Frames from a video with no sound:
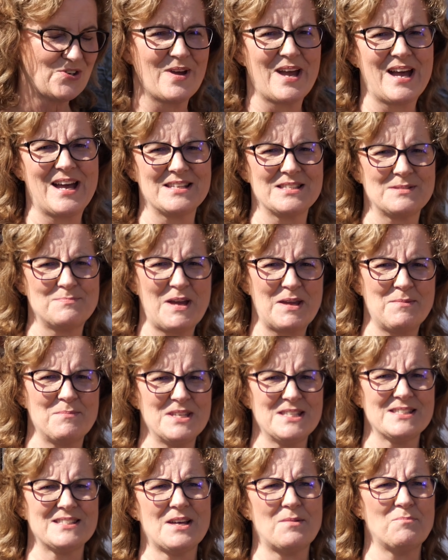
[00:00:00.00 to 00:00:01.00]
It has made
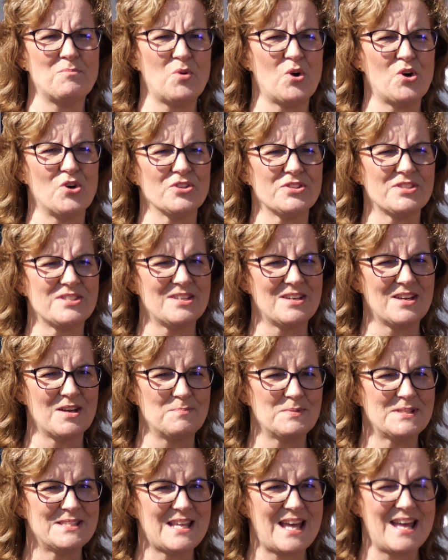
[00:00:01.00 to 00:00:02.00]
me somewhat
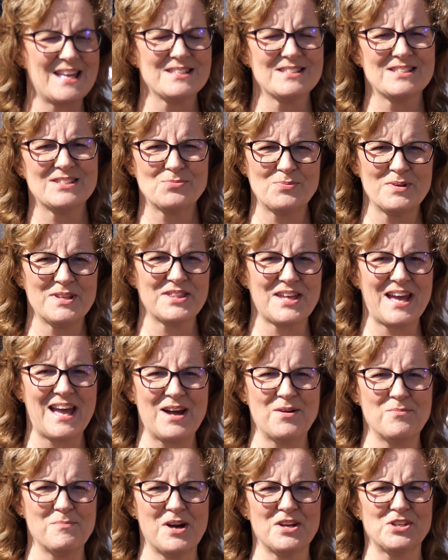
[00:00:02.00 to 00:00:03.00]
obsessed with
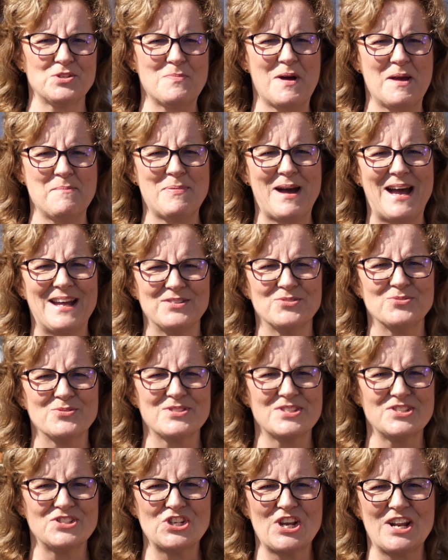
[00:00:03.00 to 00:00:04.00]
how much my
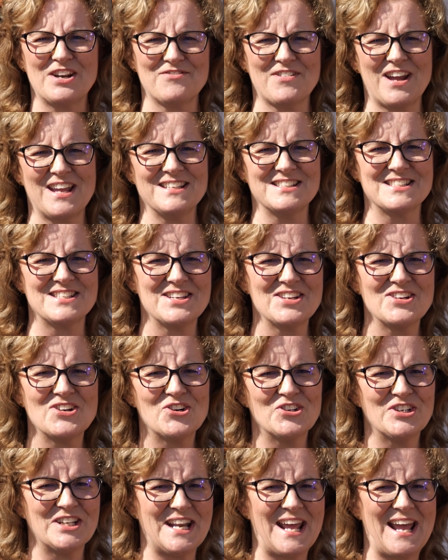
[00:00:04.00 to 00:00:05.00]
panels are generating
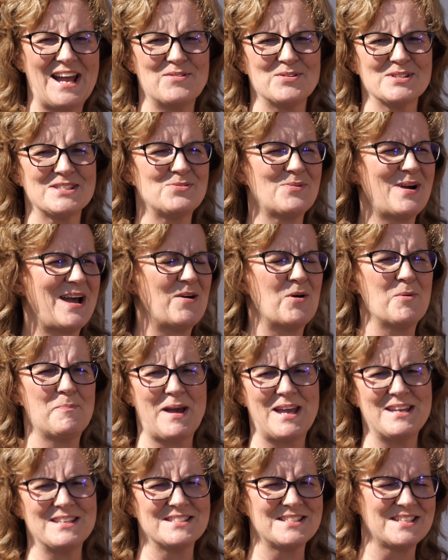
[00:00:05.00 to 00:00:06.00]
on an hour-to-hour
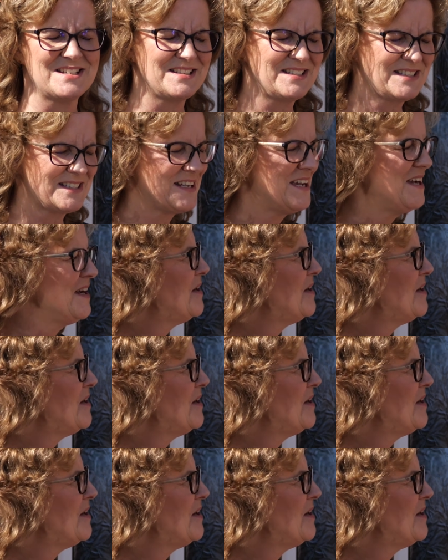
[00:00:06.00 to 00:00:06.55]
basis.